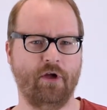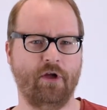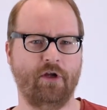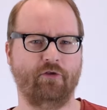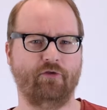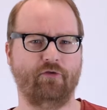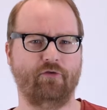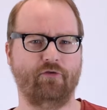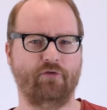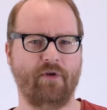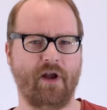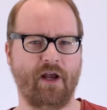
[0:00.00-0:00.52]

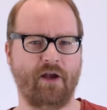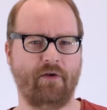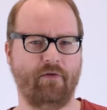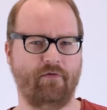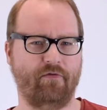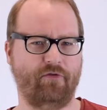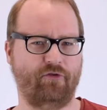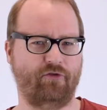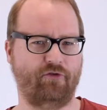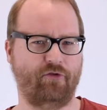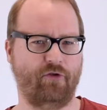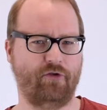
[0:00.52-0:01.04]
to rank with in
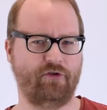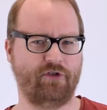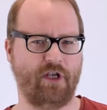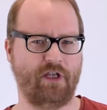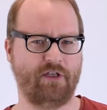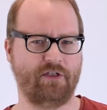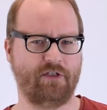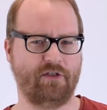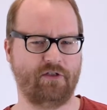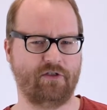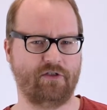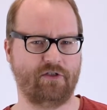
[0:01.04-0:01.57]
search
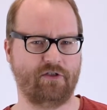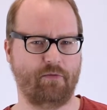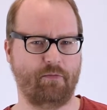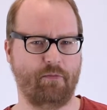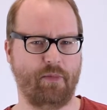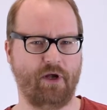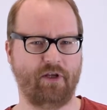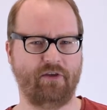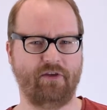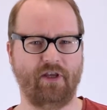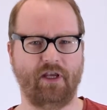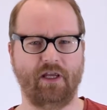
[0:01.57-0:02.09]
engines
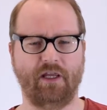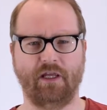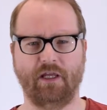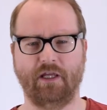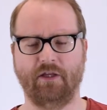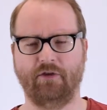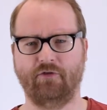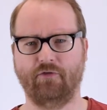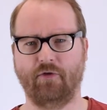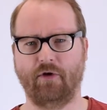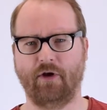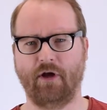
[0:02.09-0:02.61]
by taking
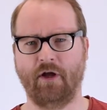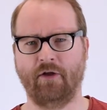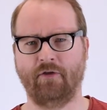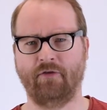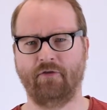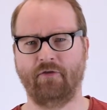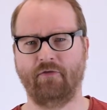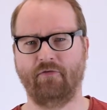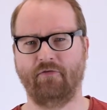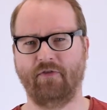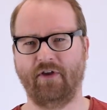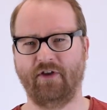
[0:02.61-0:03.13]
into account
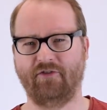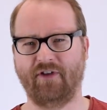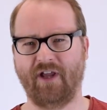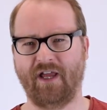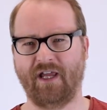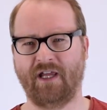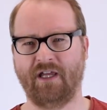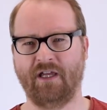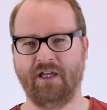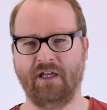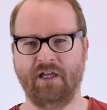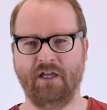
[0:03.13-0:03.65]
things
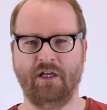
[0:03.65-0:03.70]
like